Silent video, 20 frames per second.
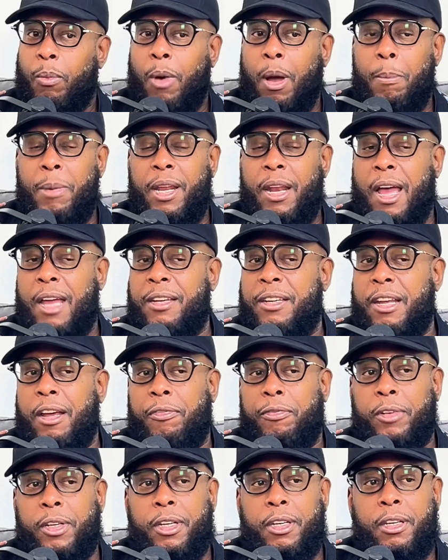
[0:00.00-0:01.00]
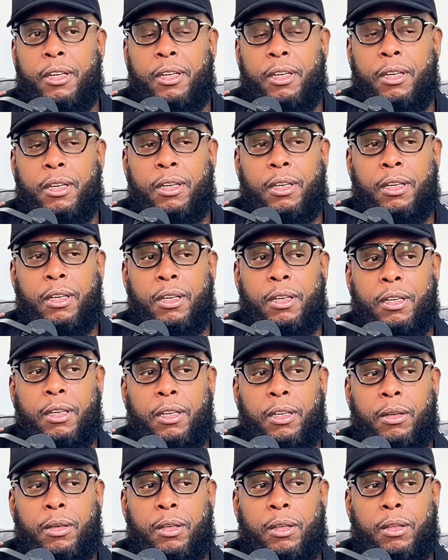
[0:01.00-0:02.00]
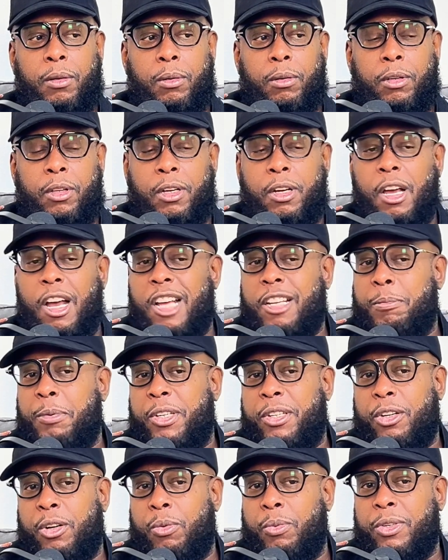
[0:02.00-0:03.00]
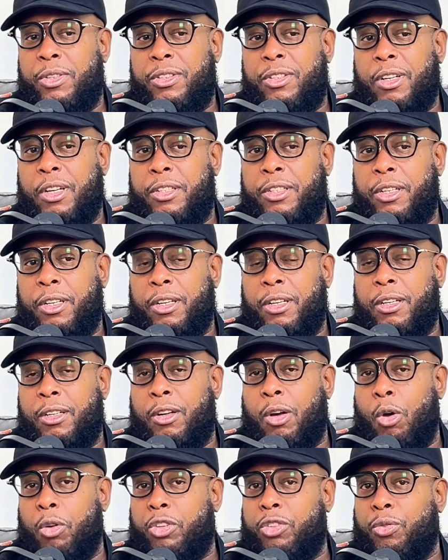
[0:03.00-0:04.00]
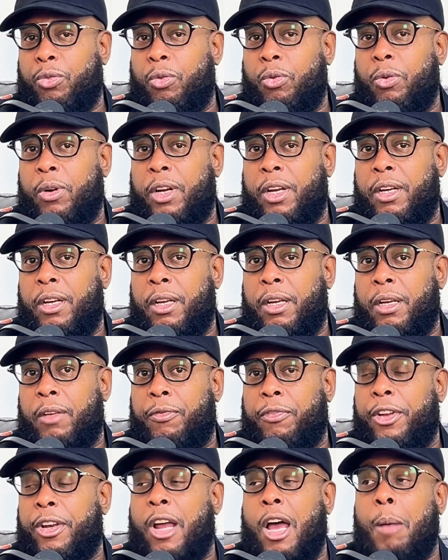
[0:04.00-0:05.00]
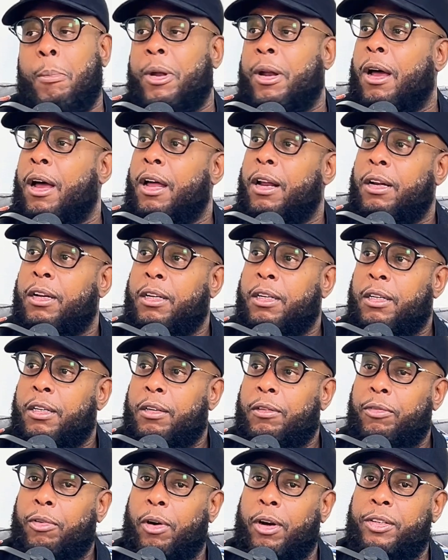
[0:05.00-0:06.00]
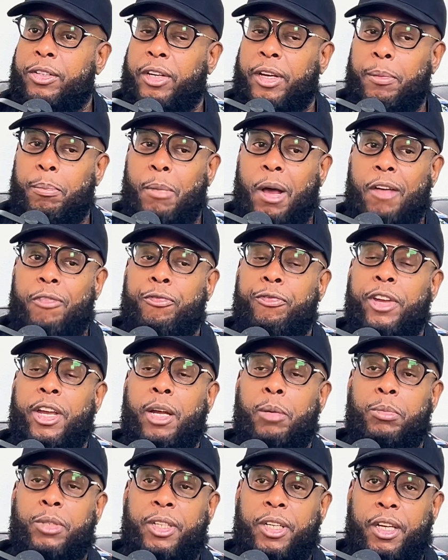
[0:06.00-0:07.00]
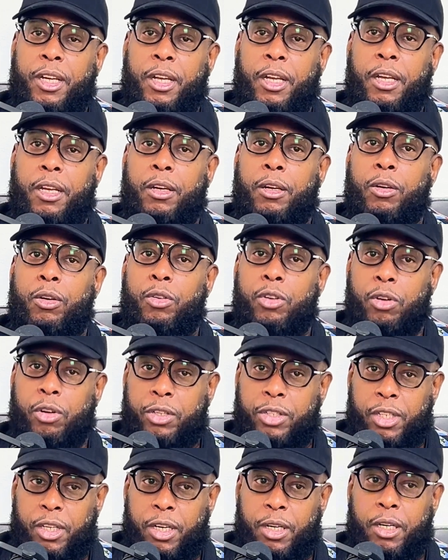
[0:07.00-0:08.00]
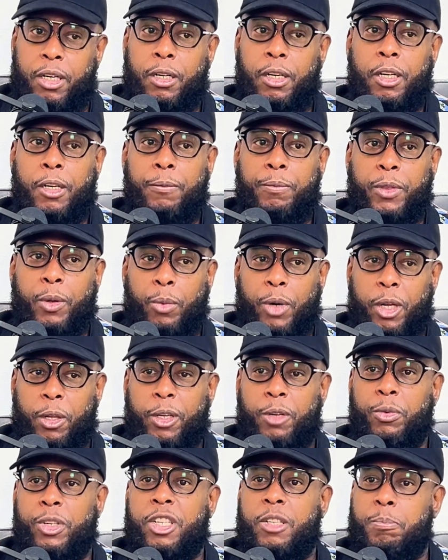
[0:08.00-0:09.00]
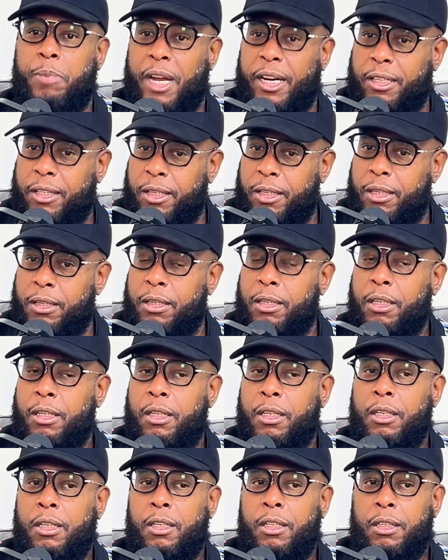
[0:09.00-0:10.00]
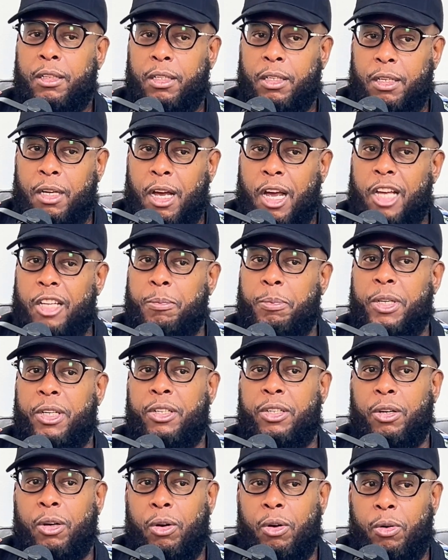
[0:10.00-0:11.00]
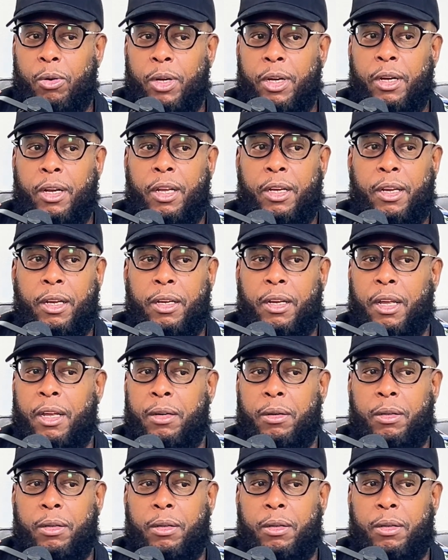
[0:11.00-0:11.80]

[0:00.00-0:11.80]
mean, I definitely the Cosby Show was such a cultural phenomenon for us, and my family in New York City really respected the Cosby Show and a